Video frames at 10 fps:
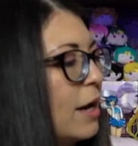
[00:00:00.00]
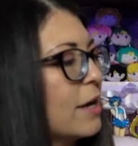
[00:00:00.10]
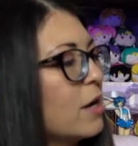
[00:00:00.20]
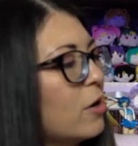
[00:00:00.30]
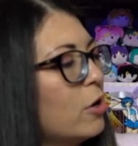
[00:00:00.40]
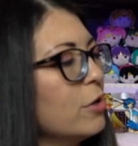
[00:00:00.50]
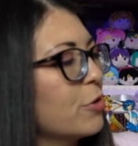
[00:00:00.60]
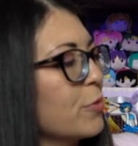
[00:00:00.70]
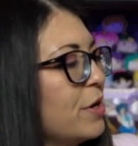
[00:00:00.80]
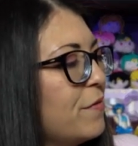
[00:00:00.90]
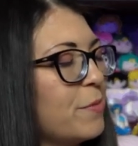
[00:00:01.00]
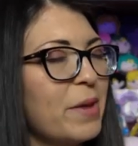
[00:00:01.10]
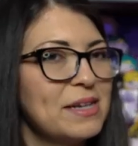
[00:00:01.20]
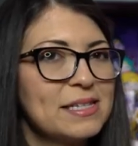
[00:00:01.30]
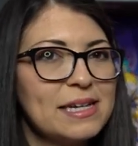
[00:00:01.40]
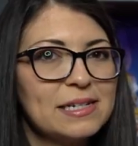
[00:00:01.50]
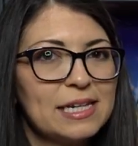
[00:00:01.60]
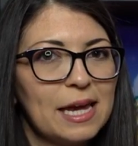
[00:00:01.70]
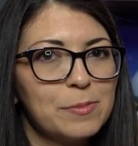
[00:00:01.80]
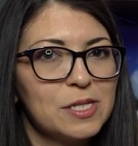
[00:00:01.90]
I got all three of the masking
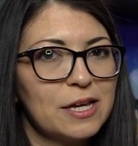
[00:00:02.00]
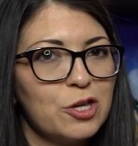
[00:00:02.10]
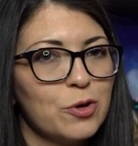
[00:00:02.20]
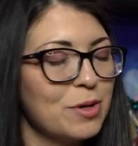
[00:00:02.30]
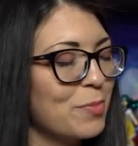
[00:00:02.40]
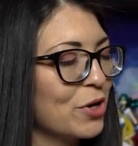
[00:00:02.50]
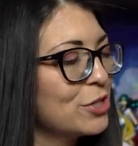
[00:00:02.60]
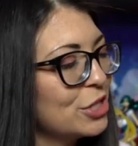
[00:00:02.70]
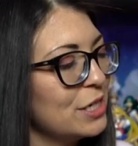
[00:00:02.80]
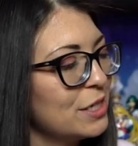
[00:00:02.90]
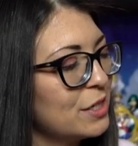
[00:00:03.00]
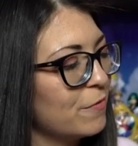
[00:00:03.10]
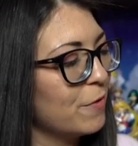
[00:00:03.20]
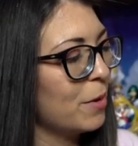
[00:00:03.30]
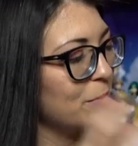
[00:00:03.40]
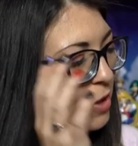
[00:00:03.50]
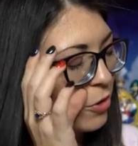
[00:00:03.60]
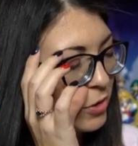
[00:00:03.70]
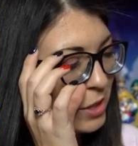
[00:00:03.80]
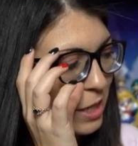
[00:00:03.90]
tapes that you could purchase from the
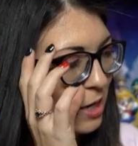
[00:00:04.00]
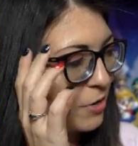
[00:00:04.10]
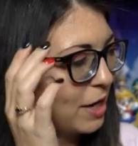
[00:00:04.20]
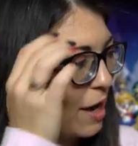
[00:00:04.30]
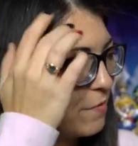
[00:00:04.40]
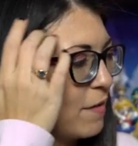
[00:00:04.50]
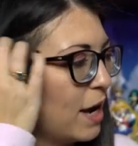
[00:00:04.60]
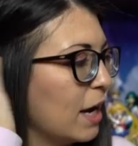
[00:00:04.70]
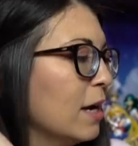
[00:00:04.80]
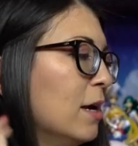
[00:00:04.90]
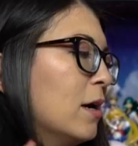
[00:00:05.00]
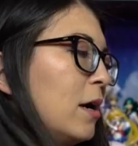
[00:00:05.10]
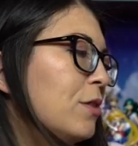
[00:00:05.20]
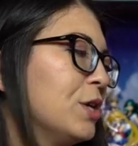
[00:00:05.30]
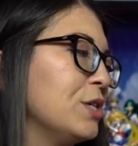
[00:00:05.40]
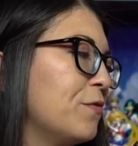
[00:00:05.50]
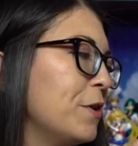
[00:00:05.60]
Girls Night Out Cafe. Uh, these